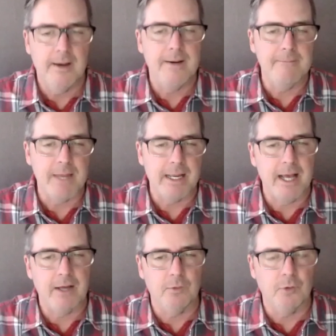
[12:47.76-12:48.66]
and how to
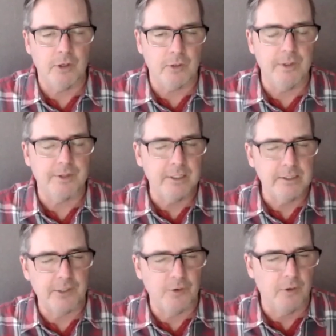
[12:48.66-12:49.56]
work with
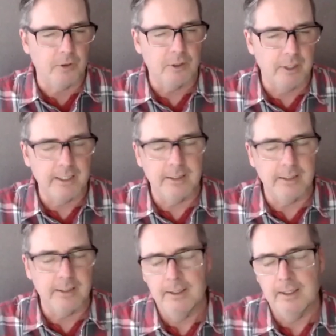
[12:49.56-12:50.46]
continual learning
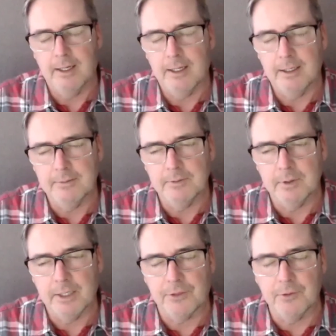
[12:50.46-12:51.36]

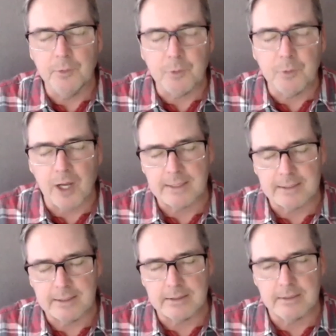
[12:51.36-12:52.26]
through
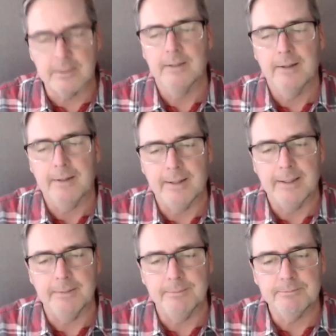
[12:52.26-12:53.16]
processes.
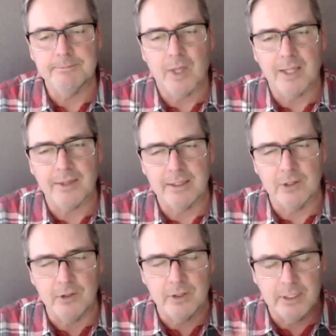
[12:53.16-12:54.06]
I think
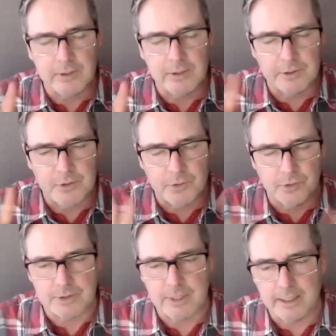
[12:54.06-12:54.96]
these are 2 tools
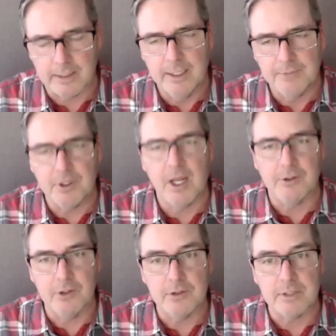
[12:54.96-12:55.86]
that if you're not
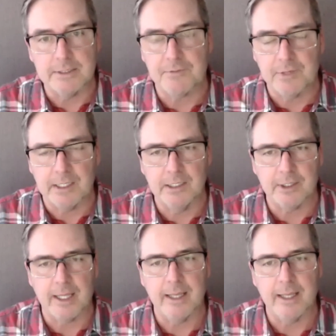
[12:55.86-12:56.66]
using, definitely look at.